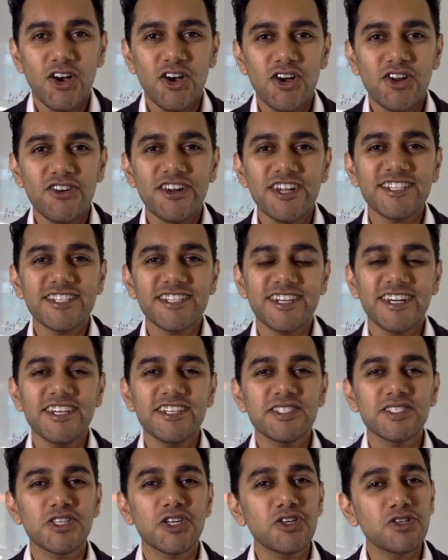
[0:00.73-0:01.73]
Alright
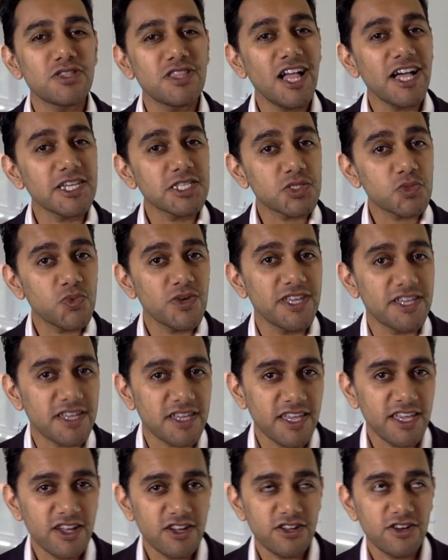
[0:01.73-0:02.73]
guys, so last
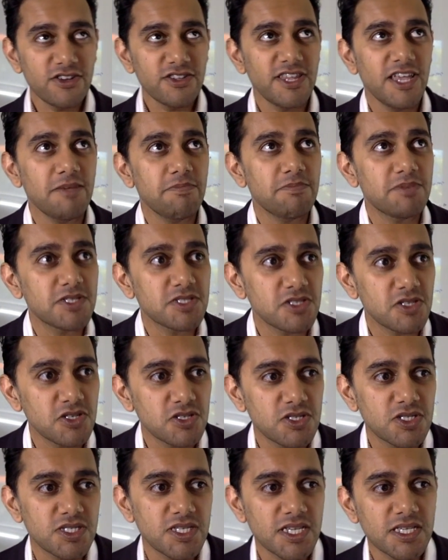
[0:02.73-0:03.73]
week on
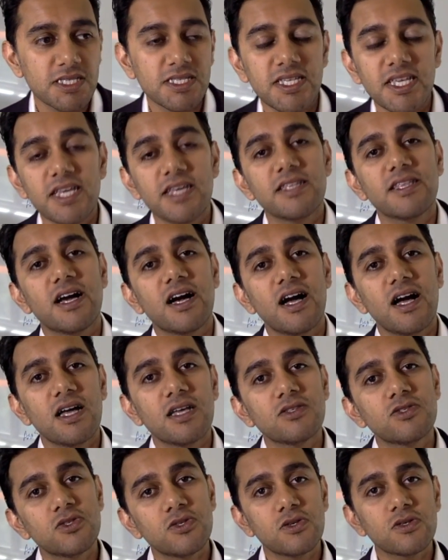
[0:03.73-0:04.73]
episode 16
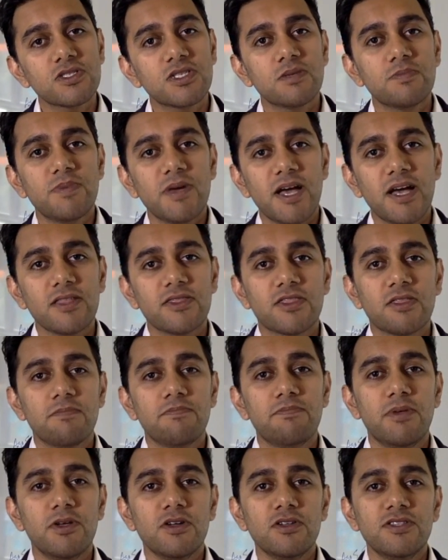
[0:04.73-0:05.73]
I talked about the
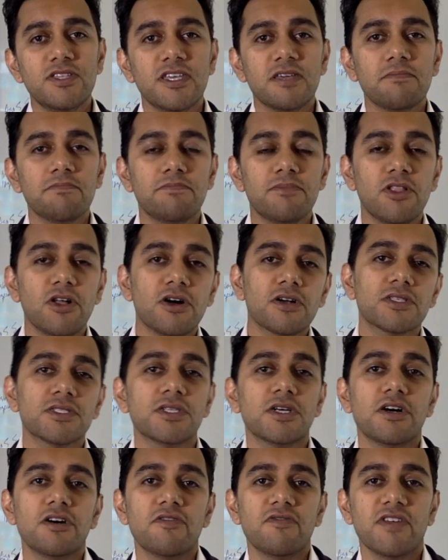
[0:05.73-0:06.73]
building blocks
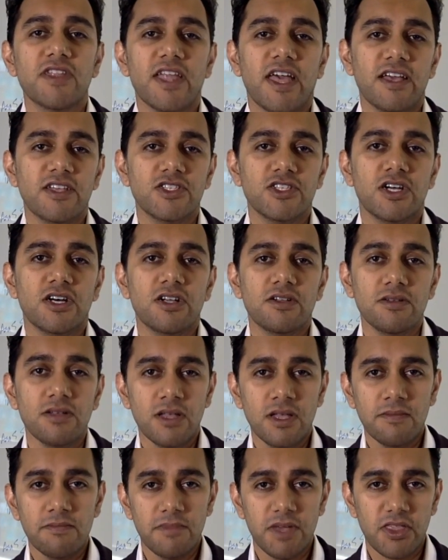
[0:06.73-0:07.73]
of an agile
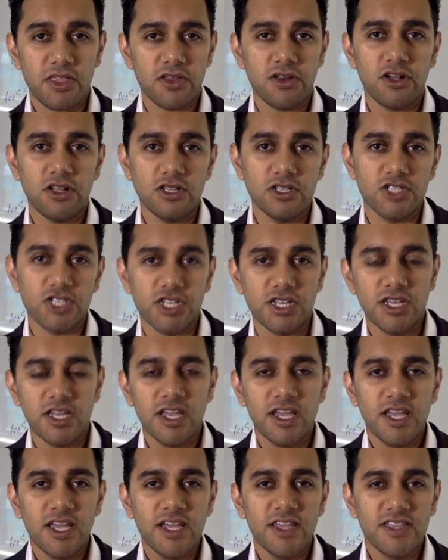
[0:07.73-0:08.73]
methodology.
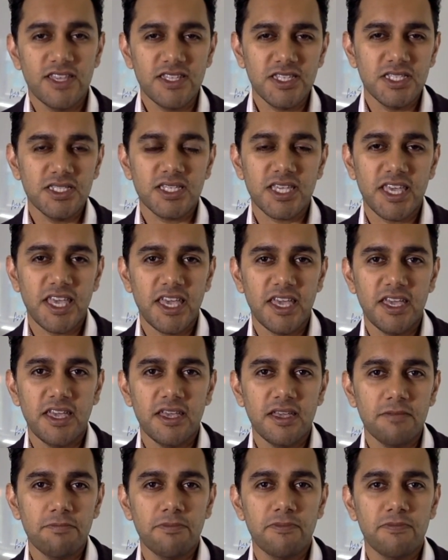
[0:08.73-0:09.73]
This is
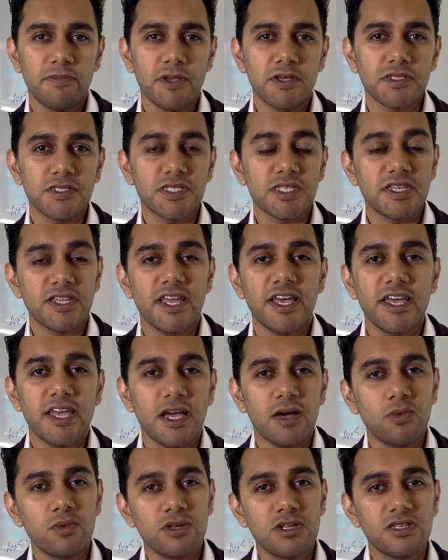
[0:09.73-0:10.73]
key because today
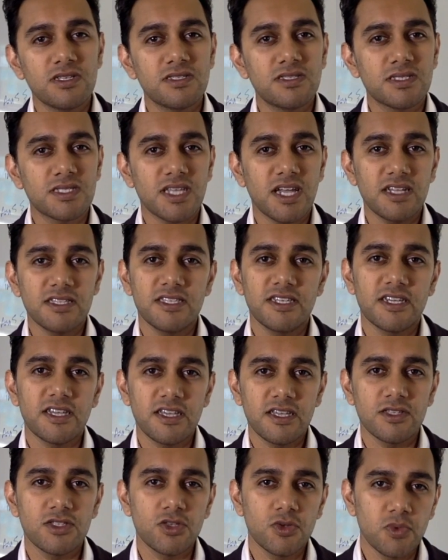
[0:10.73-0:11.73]
I want to start
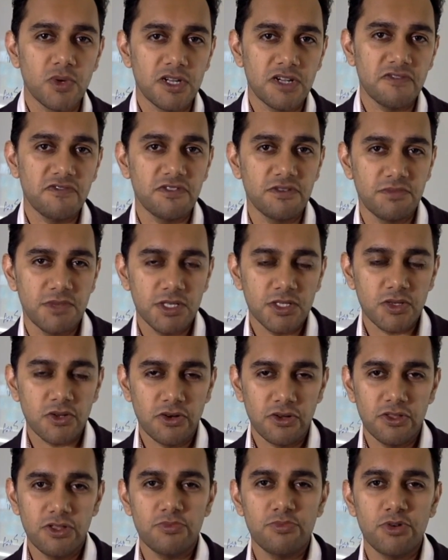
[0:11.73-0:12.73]
digging into one of them. It's
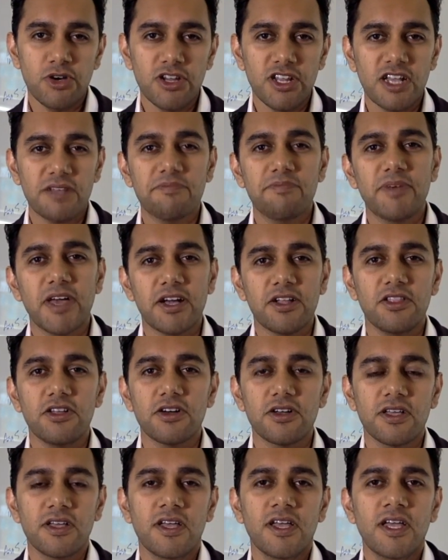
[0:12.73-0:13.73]
called the product
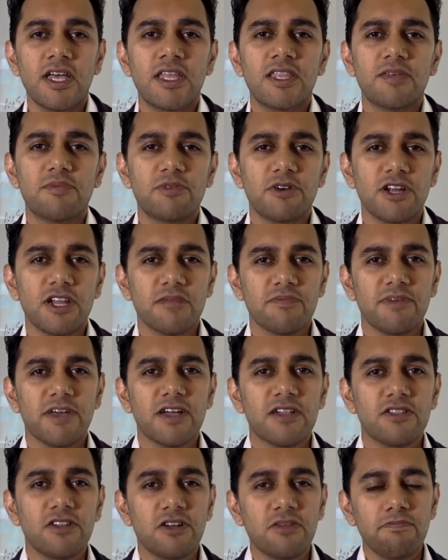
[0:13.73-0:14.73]
backlog. The product
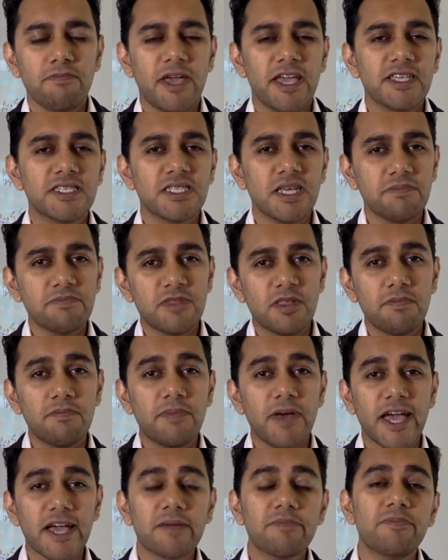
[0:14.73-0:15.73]
backlog makes up the
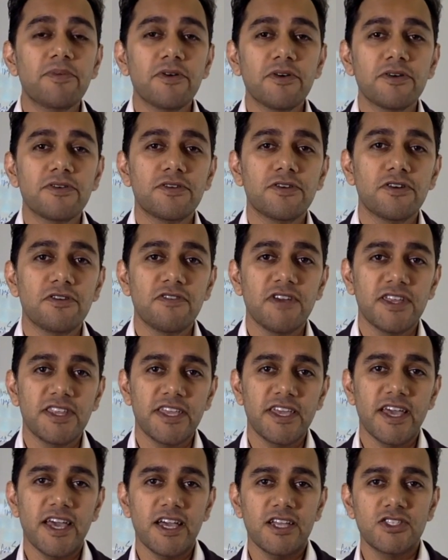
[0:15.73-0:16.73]
backbone of
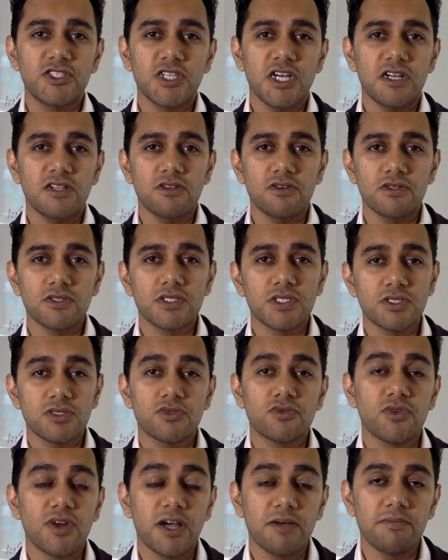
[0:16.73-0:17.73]
any agile or
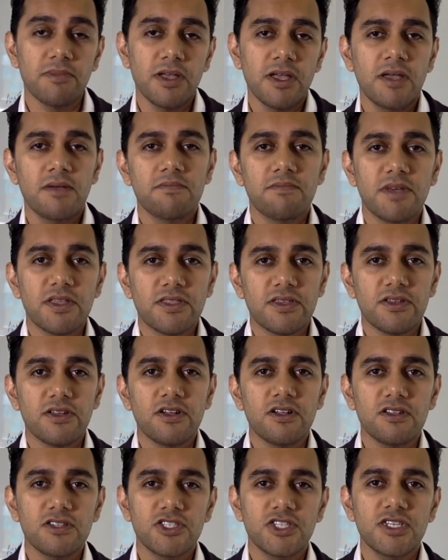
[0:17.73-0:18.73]
scrum
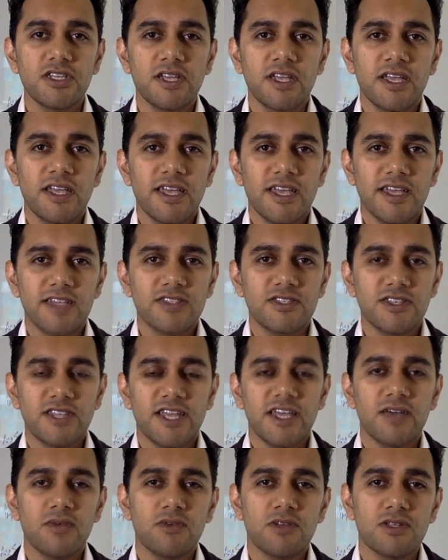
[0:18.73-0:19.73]
methodology, and
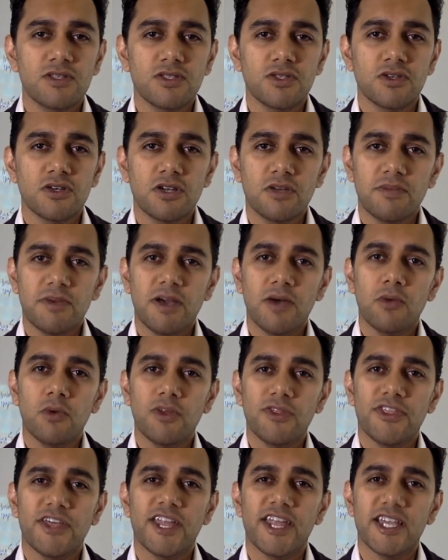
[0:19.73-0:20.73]
today I want to talk about
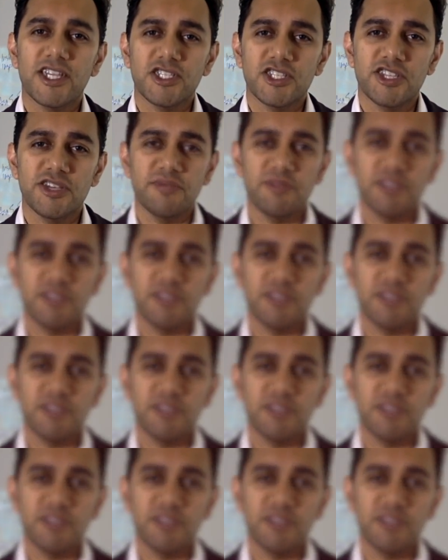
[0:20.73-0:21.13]
what that actually